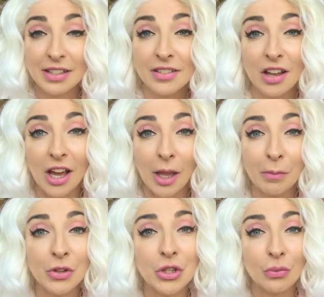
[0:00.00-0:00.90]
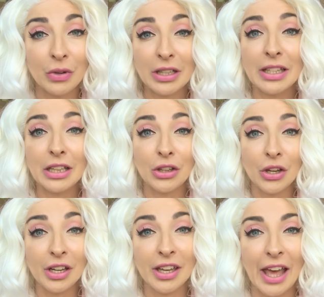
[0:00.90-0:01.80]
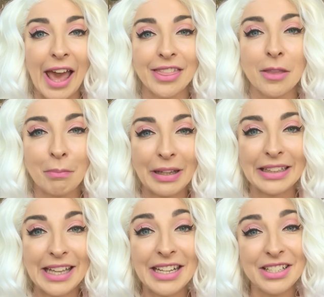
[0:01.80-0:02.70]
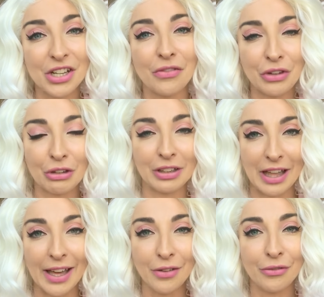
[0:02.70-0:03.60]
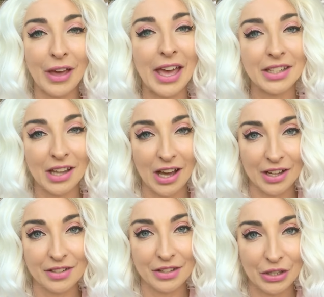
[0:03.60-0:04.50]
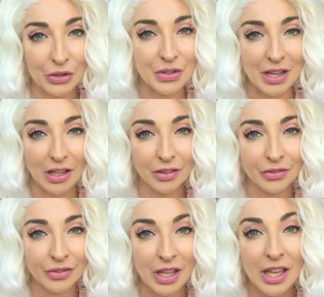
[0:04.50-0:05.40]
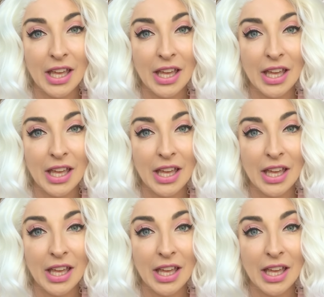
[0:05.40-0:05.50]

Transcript: it's time to really look at the plate of your life and ask yourself,